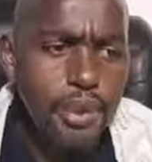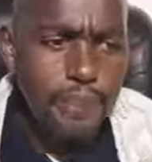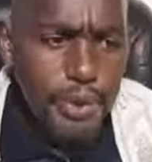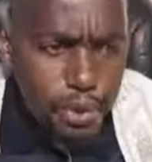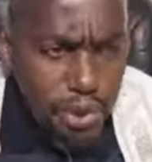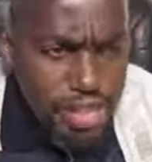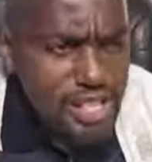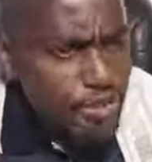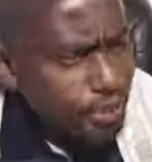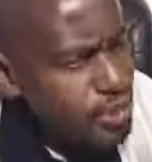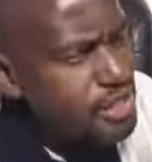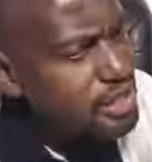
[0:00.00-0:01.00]
Because
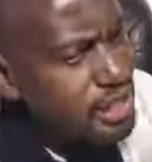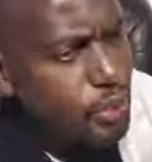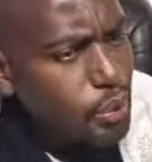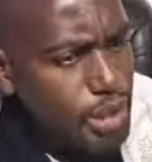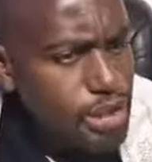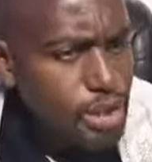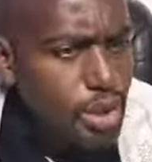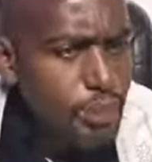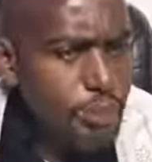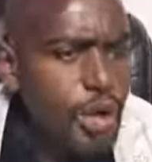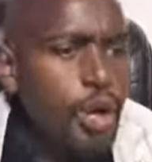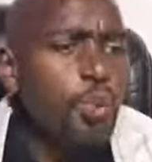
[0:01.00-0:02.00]
if we seek
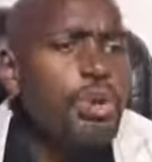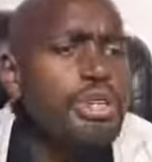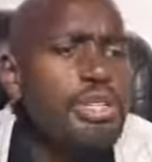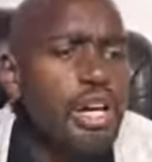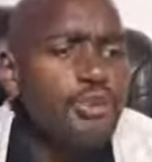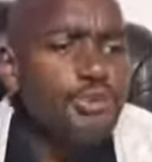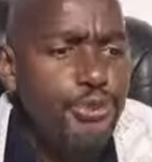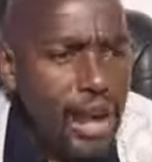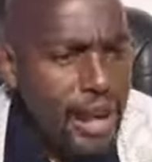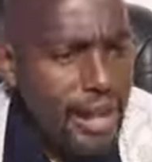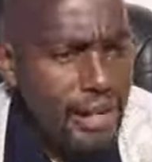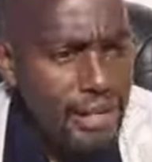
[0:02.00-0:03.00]
wisdom, we shall
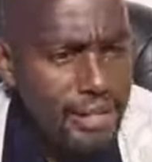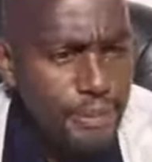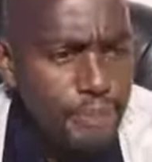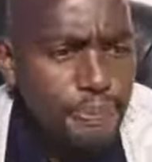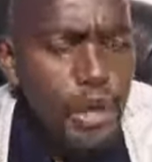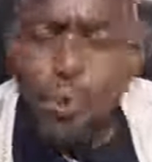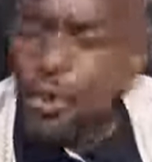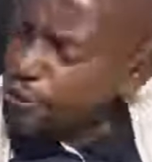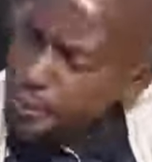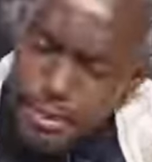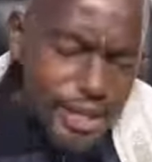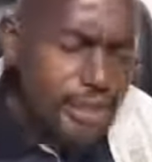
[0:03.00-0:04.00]
find.
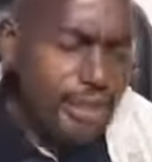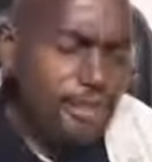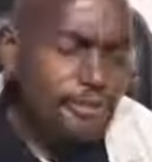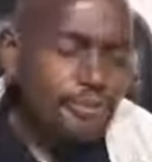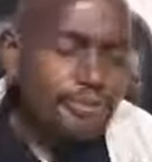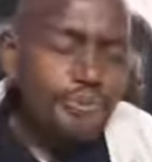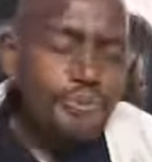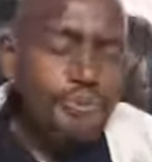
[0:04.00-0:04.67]
With me